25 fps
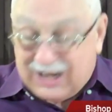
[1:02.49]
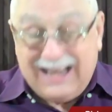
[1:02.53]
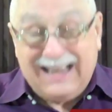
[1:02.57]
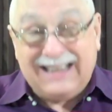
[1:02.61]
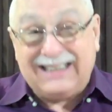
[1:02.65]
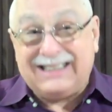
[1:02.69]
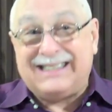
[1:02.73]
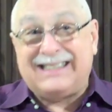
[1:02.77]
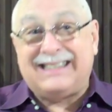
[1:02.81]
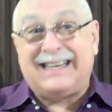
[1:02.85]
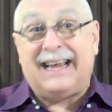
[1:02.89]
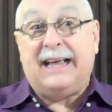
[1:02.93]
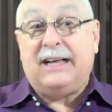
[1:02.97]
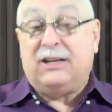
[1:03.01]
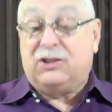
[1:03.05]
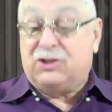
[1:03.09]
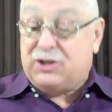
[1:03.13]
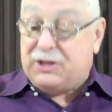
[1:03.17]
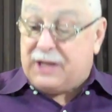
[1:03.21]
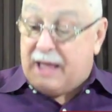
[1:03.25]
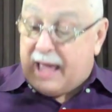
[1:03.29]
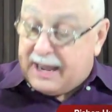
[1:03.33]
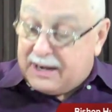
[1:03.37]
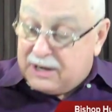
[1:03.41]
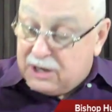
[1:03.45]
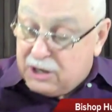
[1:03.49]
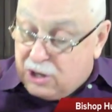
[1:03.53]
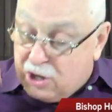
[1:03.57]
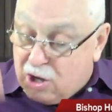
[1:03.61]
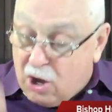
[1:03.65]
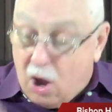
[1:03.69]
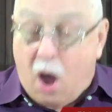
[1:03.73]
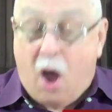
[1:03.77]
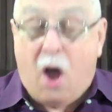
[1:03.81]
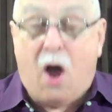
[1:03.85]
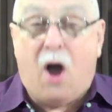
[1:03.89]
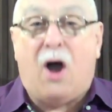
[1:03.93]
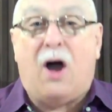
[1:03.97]
It says that
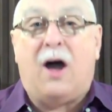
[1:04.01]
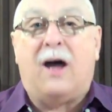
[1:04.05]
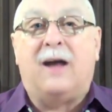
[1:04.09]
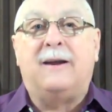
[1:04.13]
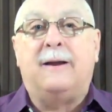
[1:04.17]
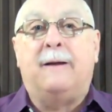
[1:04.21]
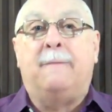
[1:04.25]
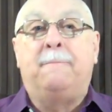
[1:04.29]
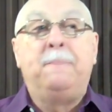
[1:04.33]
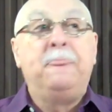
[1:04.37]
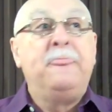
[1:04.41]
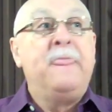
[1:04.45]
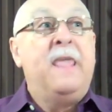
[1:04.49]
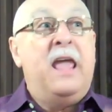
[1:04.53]
God